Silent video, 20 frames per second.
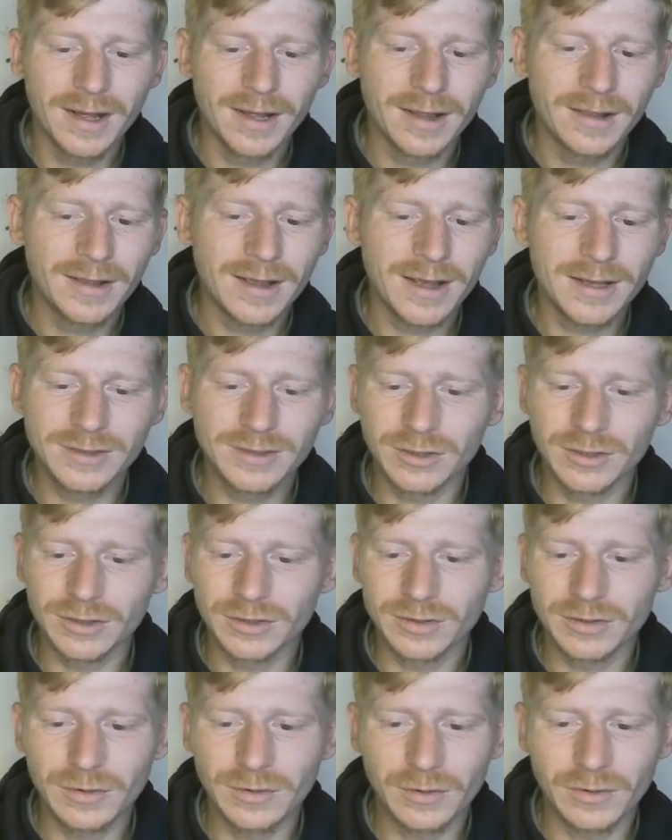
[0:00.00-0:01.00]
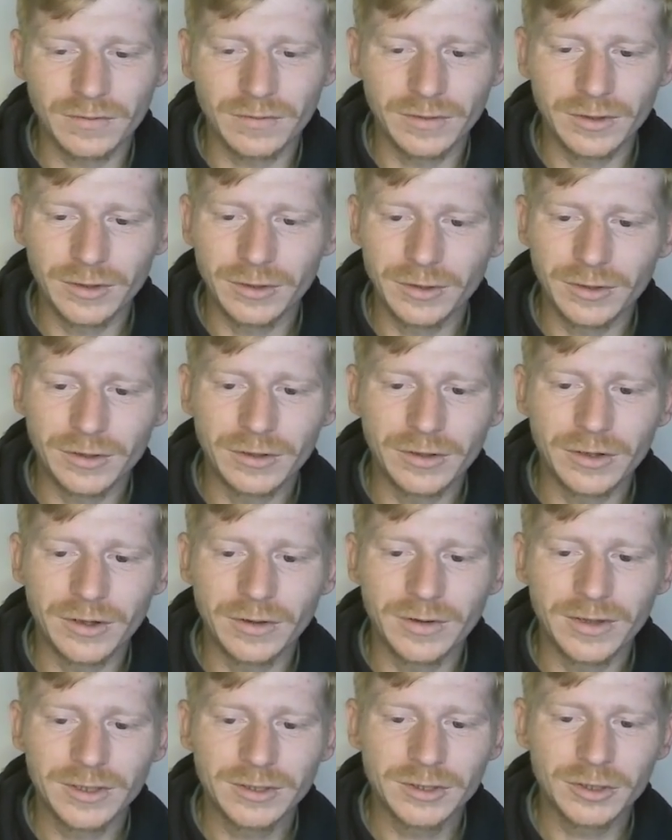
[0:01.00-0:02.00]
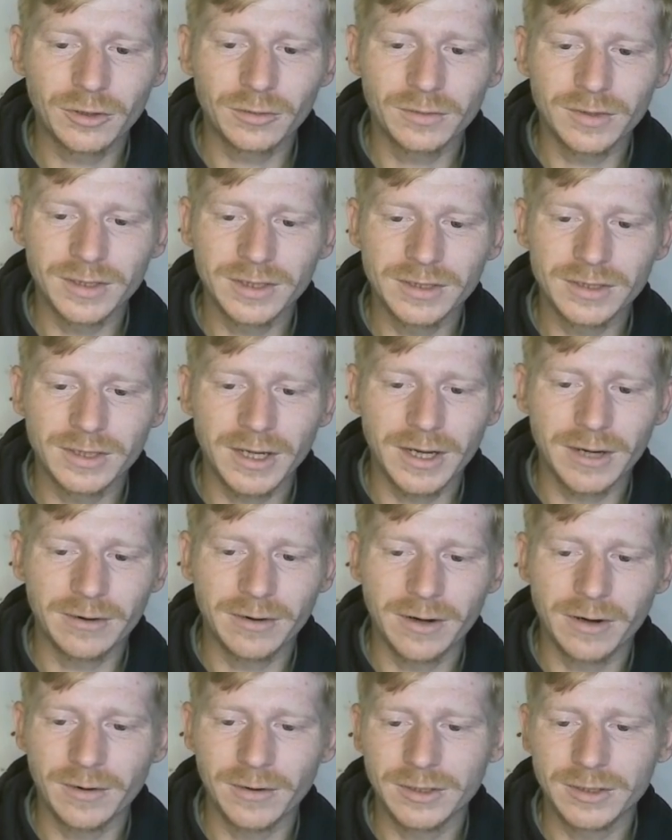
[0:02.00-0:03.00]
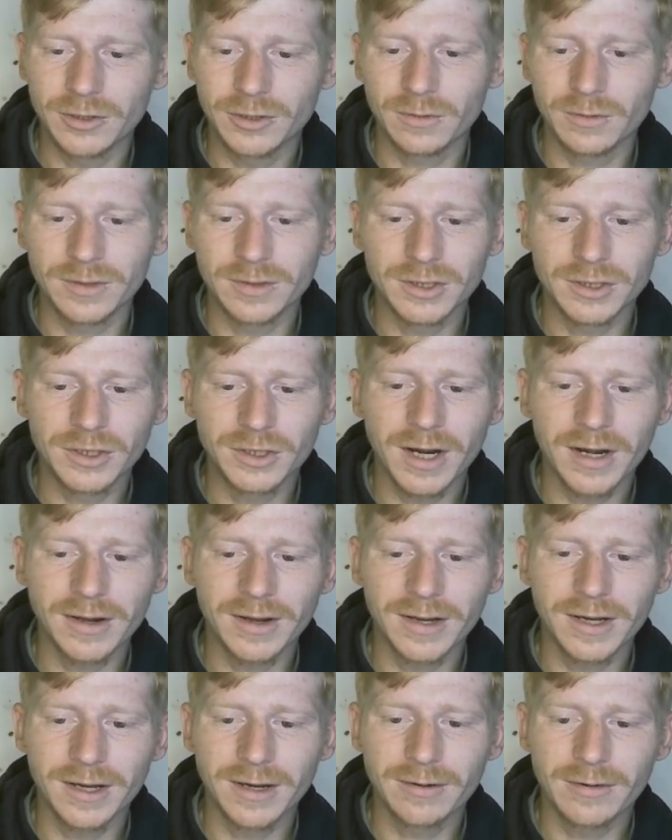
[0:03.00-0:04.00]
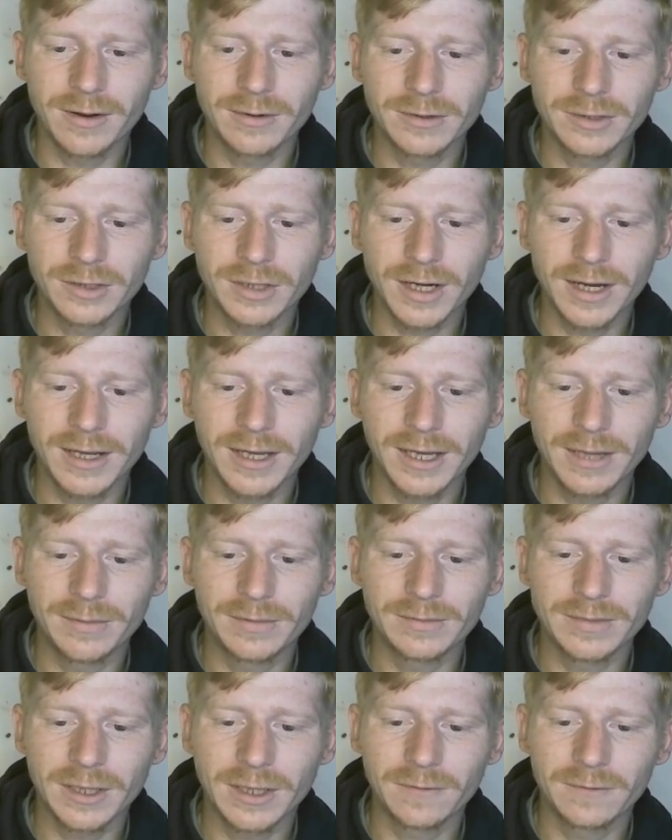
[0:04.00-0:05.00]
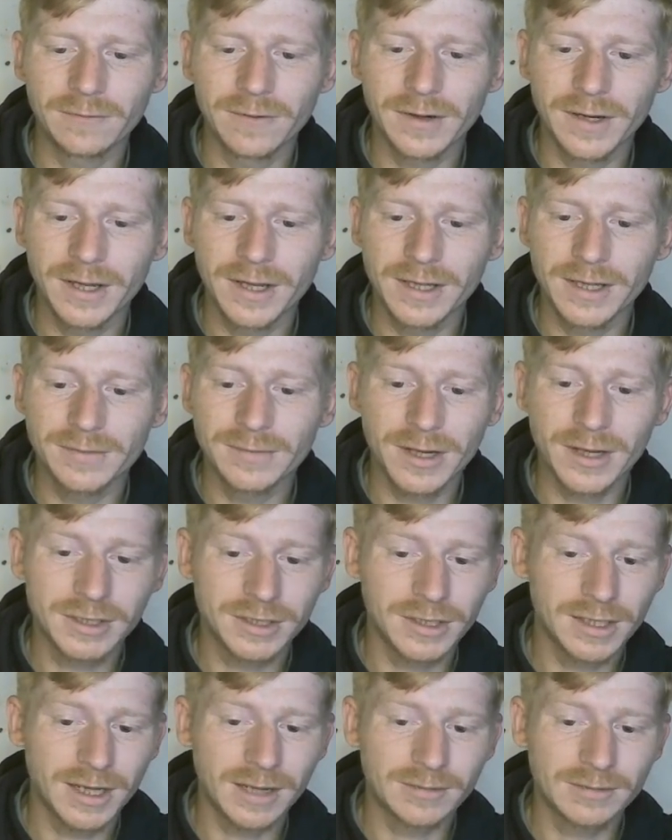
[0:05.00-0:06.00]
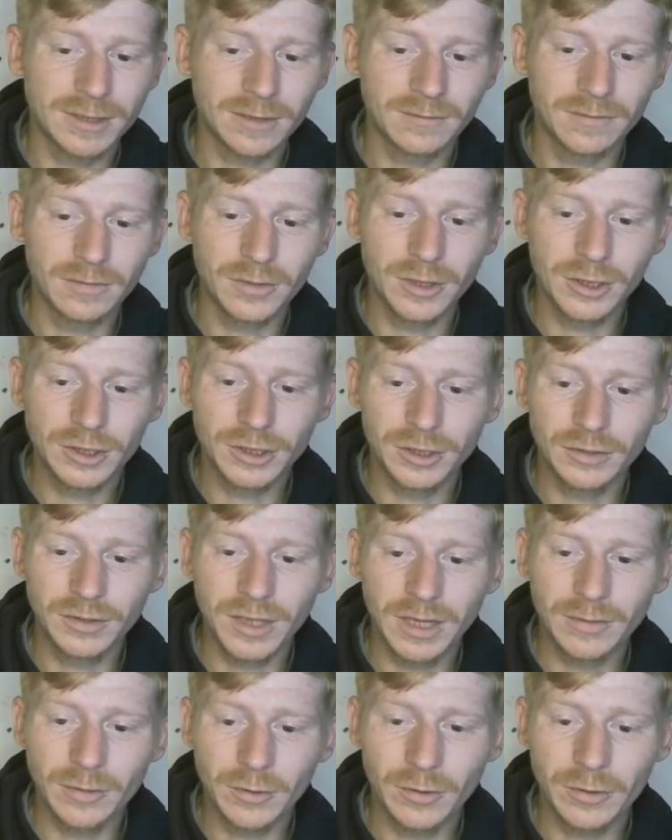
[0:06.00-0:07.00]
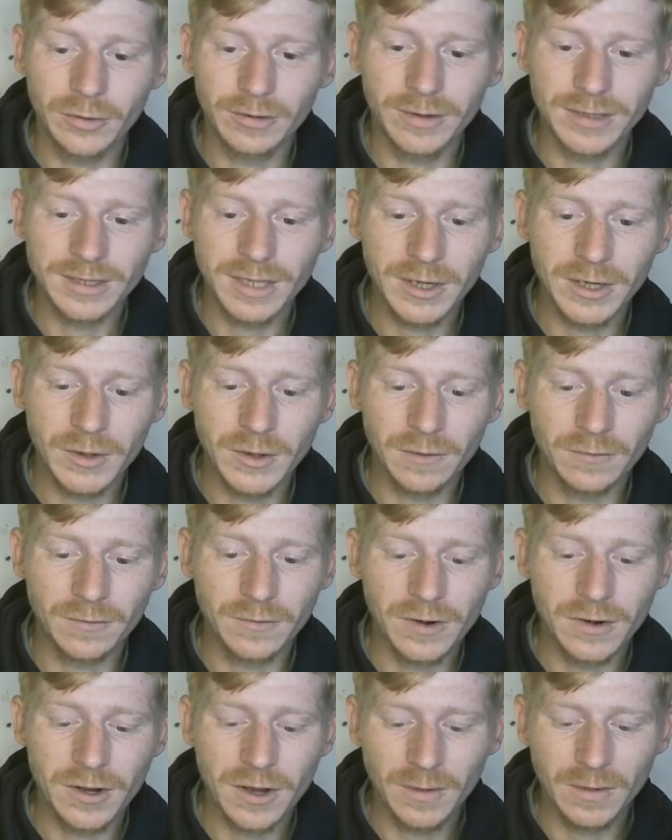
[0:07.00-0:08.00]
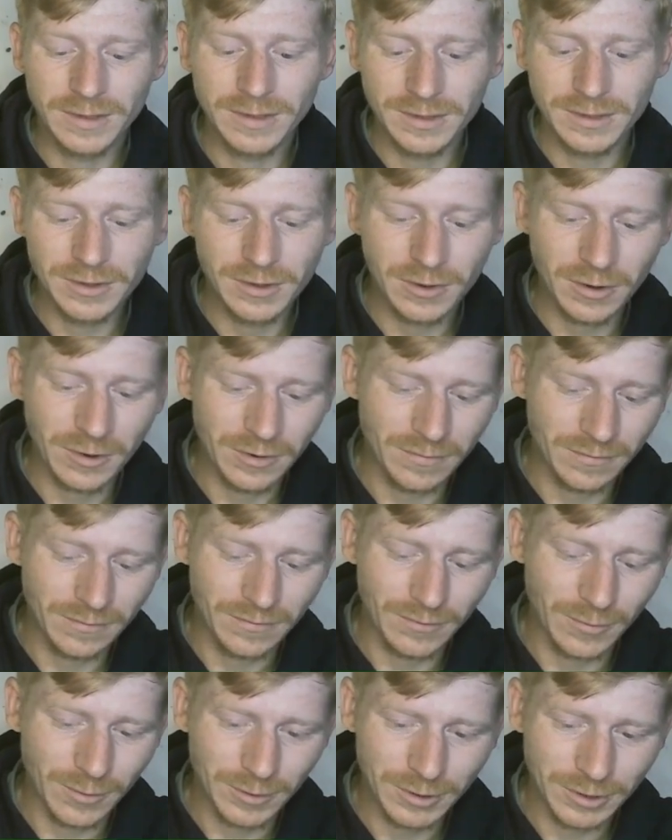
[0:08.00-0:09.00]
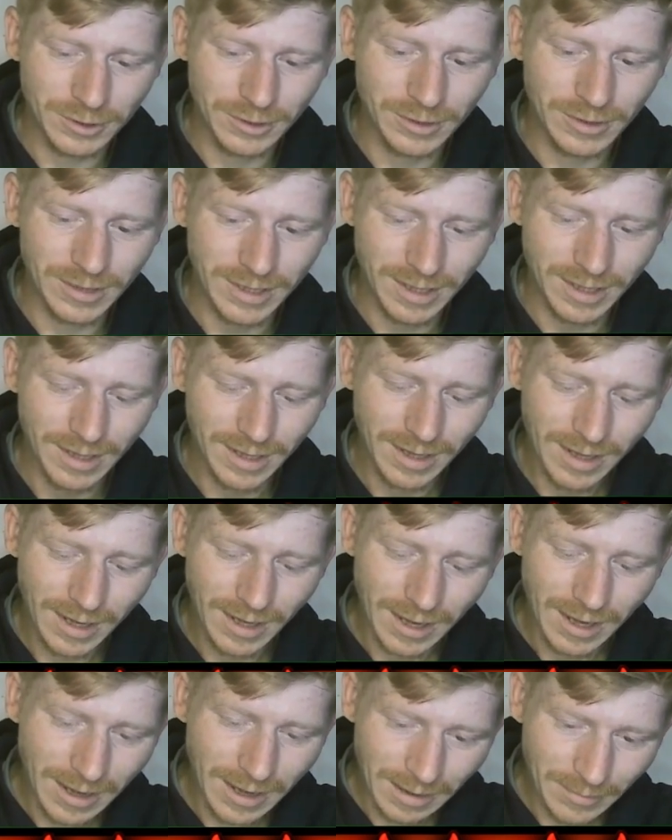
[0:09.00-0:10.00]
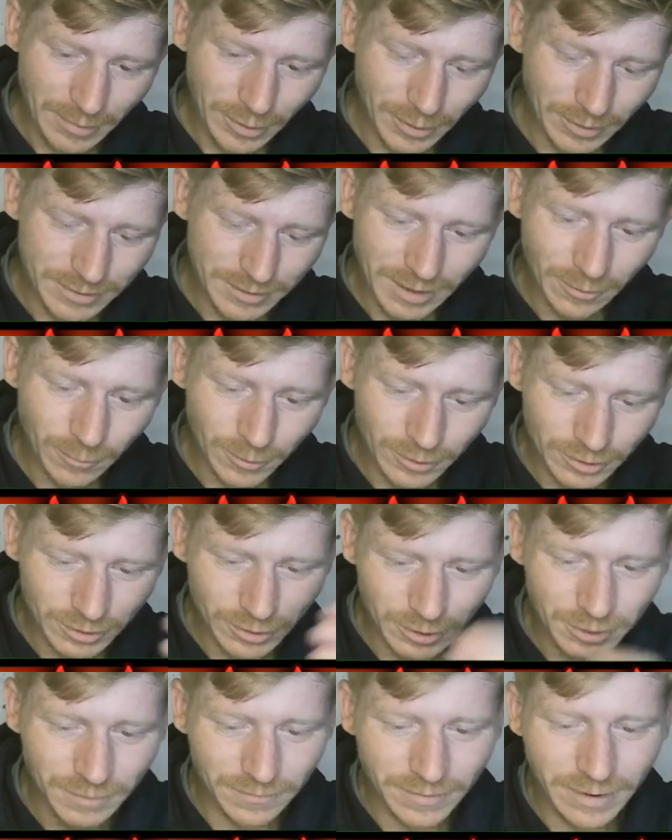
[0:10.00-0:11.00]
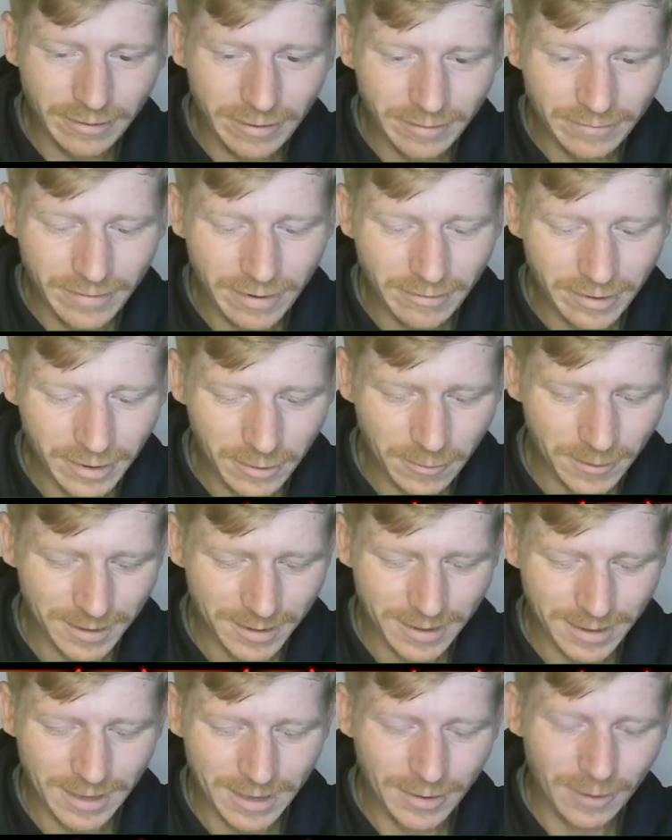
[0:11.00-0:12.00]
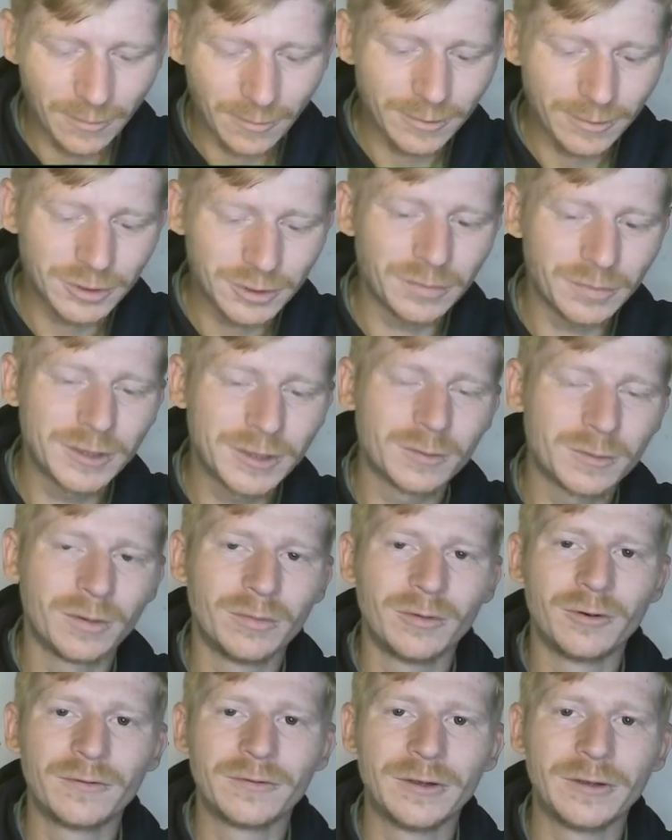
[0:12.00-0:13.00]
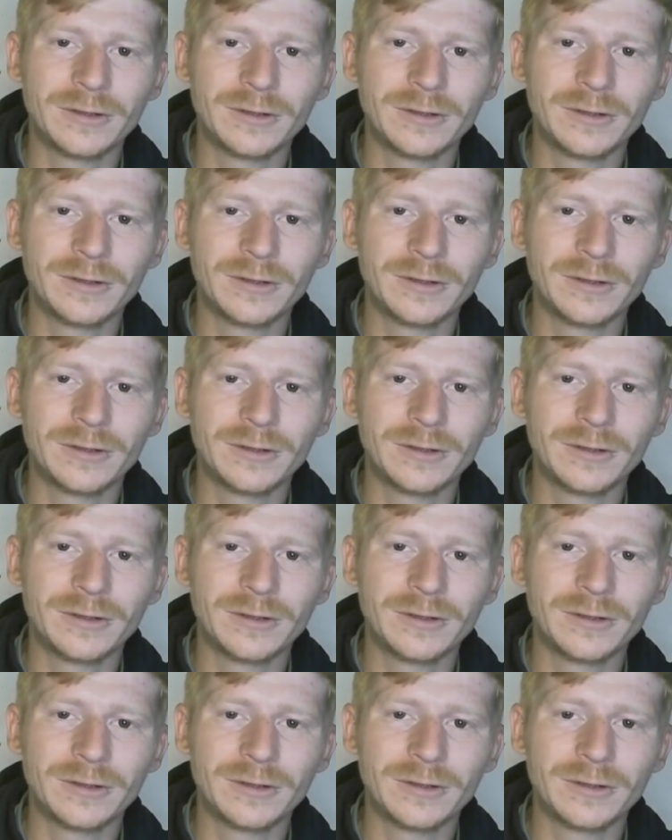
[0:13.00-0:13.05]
there's just nothing you can do. He's dropped his hero, he's dropped his trainer hero to try and keep himself in it. He's managed to get himself a Mage two Demon Hunter. Is it enough? No, it's not, unfortunately. And because that was such a very, very quick game, I will jump into one more for you,